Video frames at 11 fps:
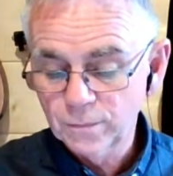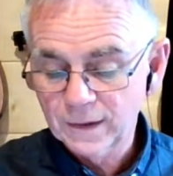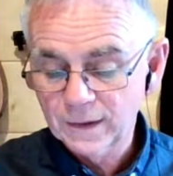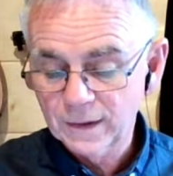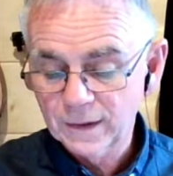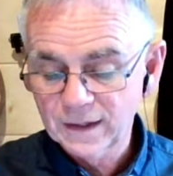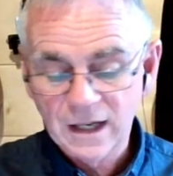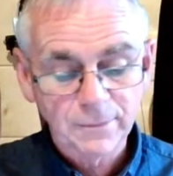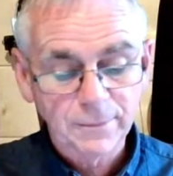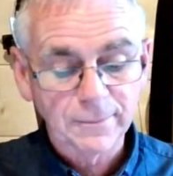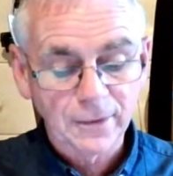posed by
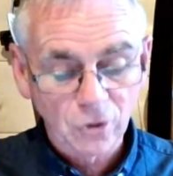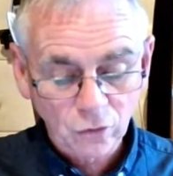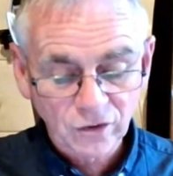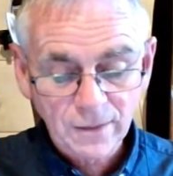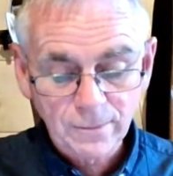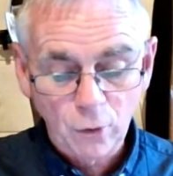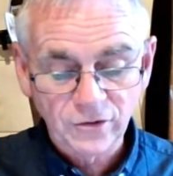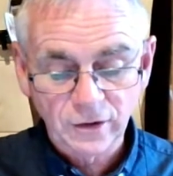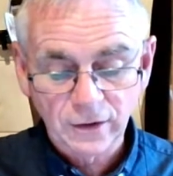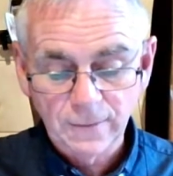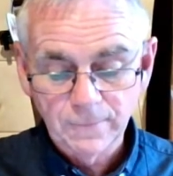carbon monoxide
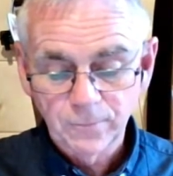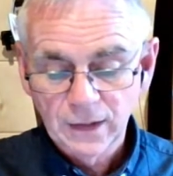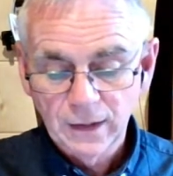poisoning